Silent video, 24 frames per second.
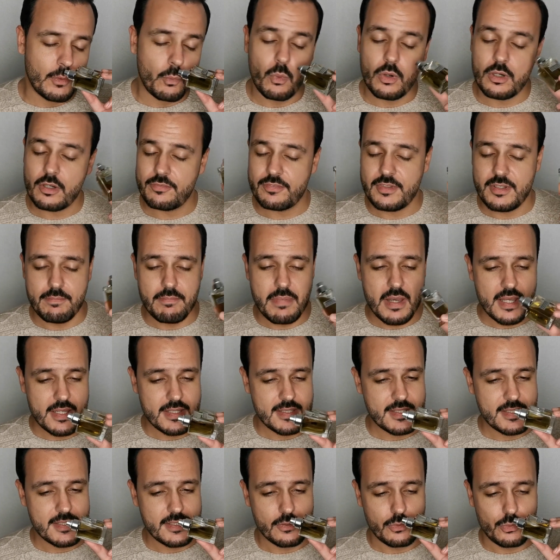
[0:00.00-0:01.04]
One of the
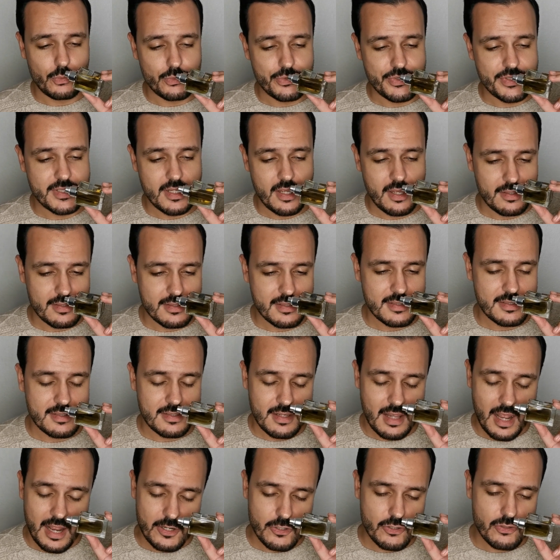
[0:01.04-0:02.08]
best wood
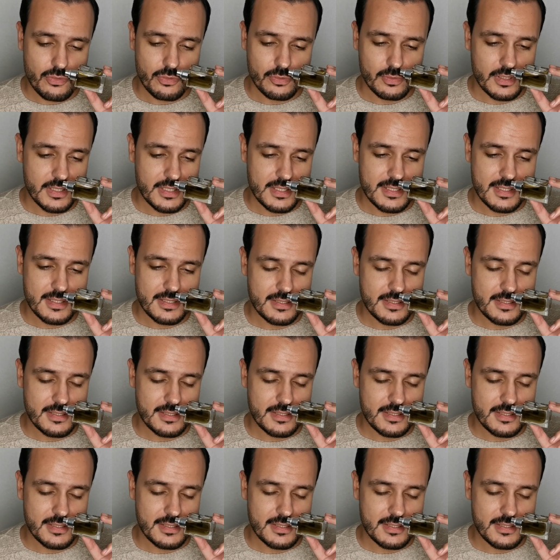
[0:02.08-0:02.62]
scents, actually.